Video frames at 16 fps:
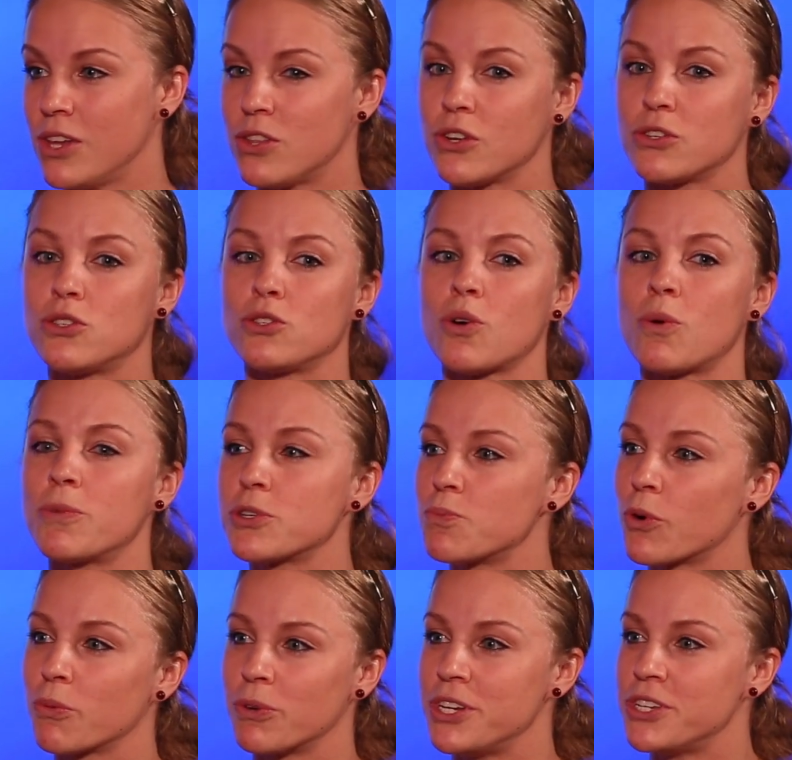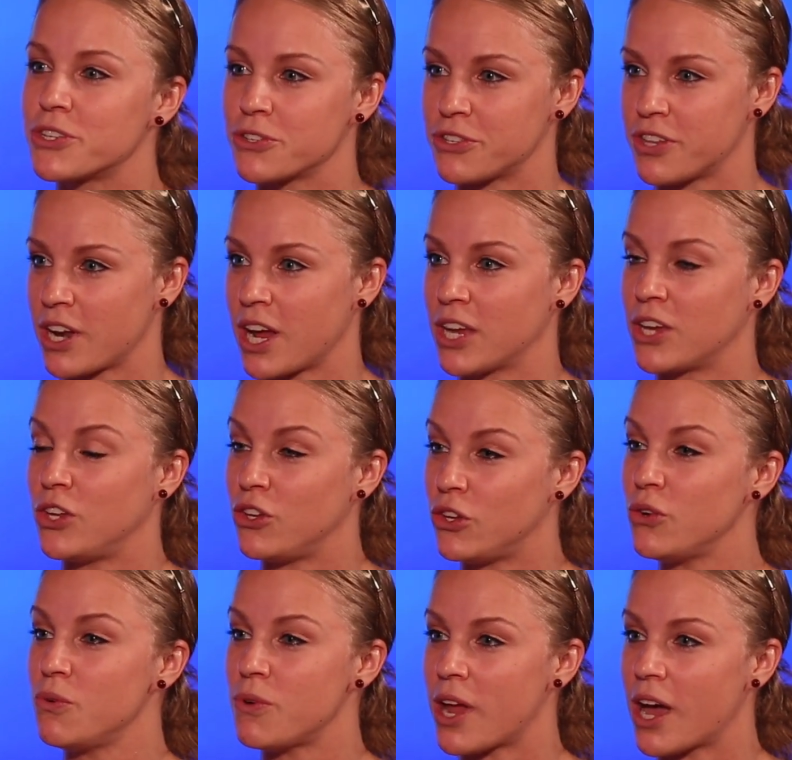There's so much more research that I can
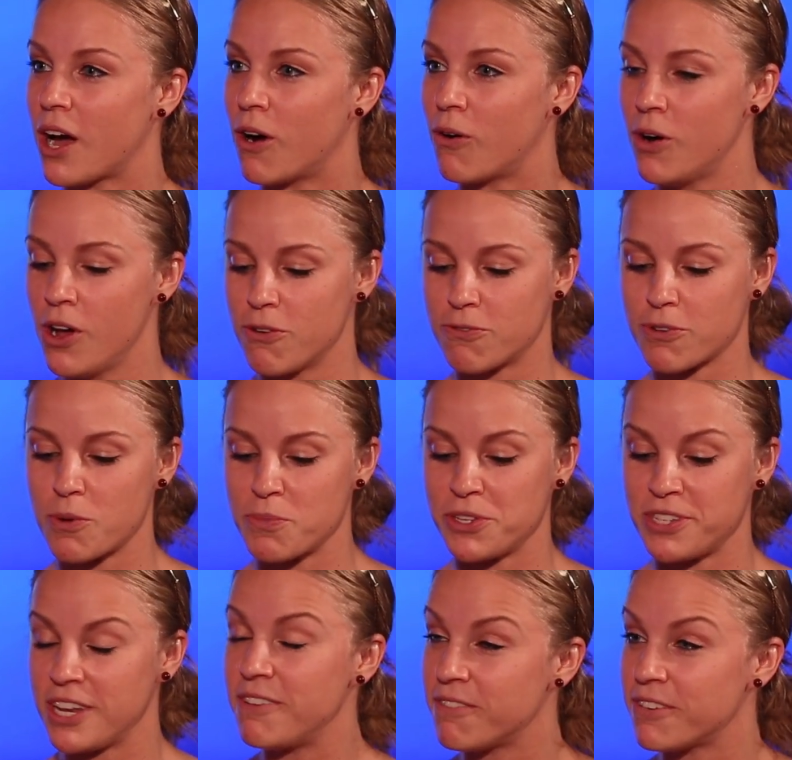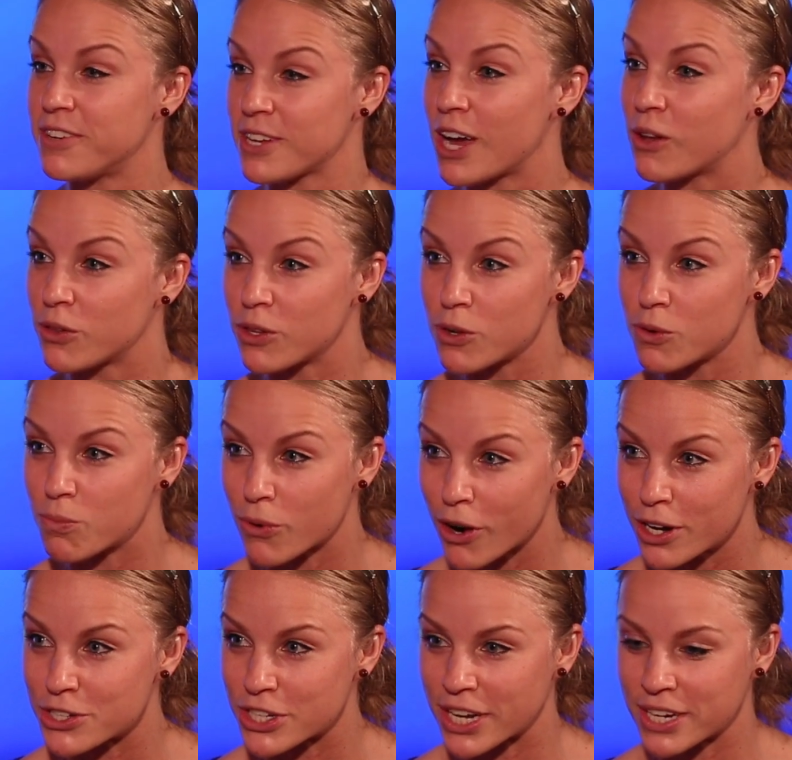do now from this infantile little
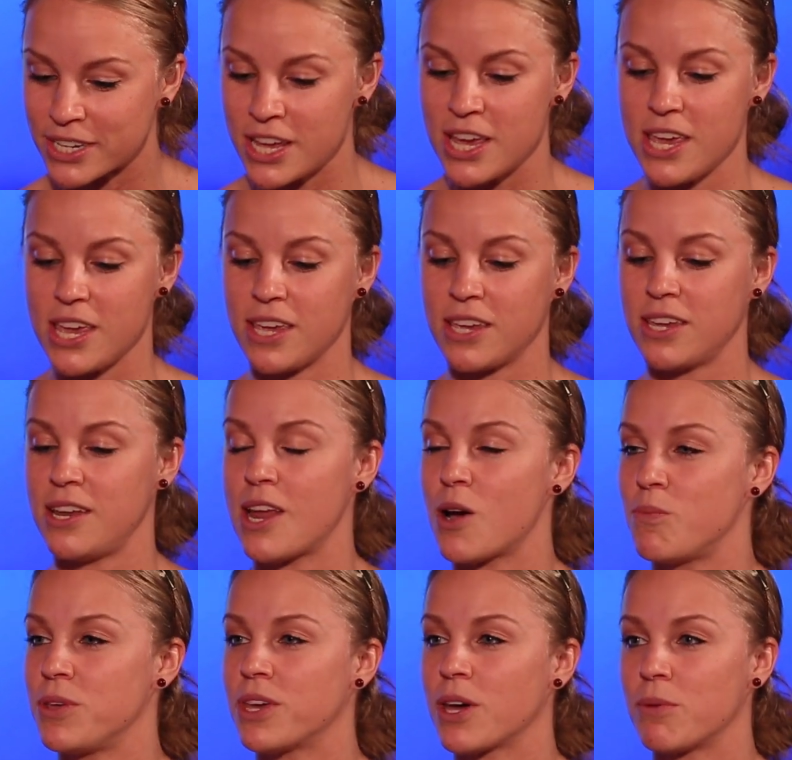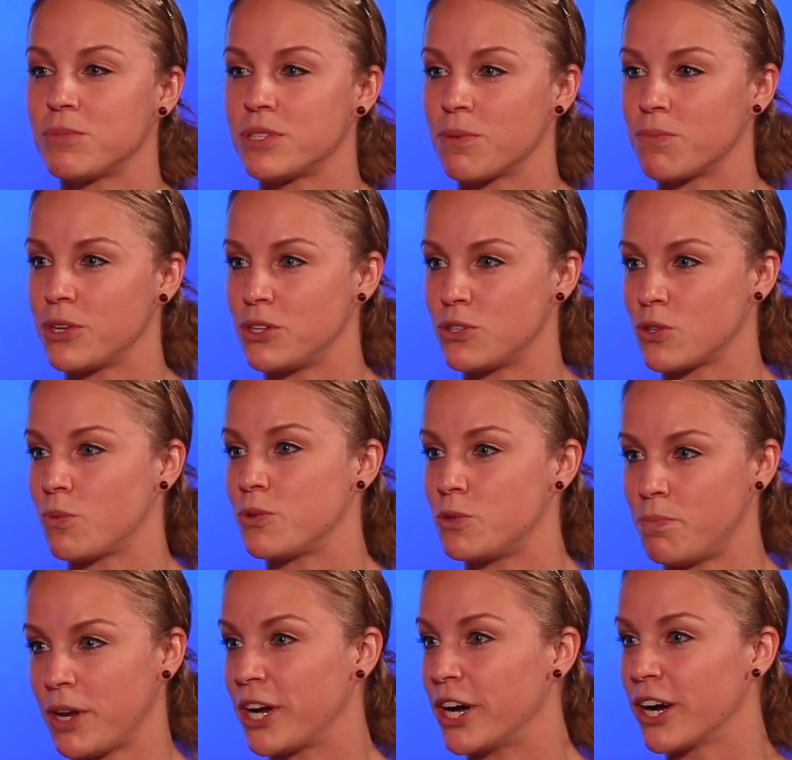project, it can now become something so
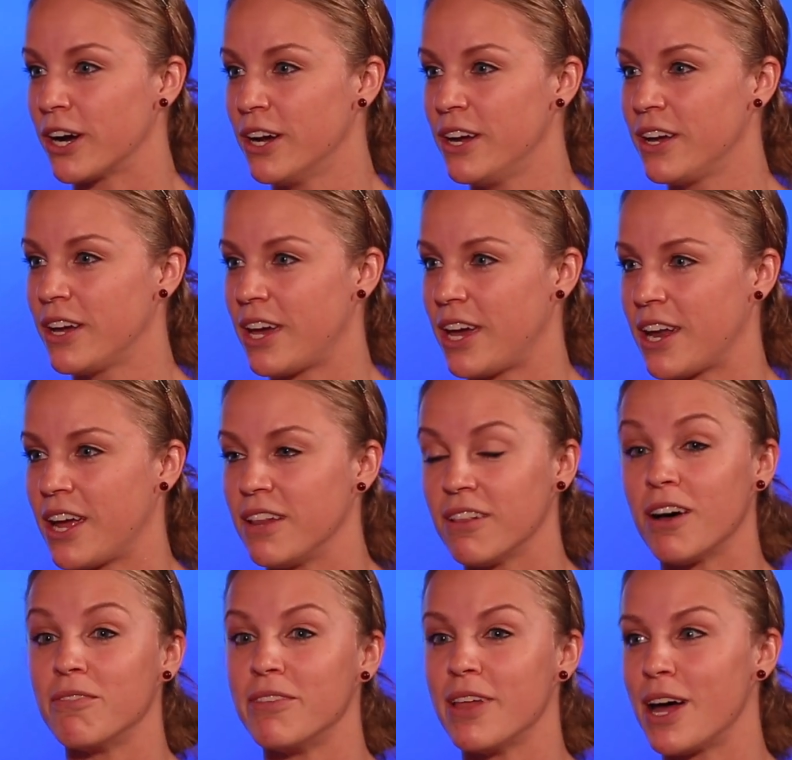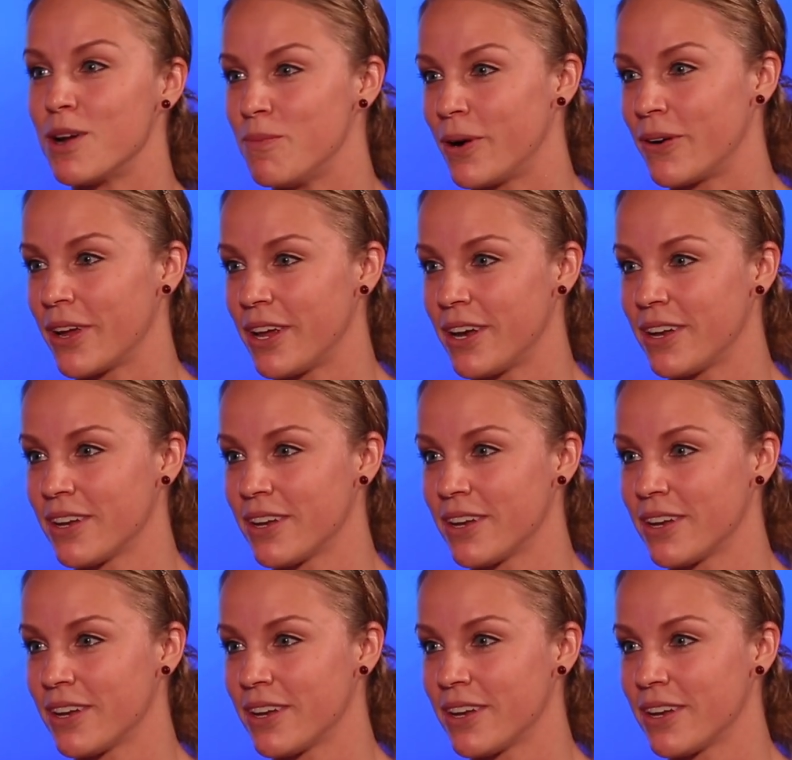much bigger and I love that about it.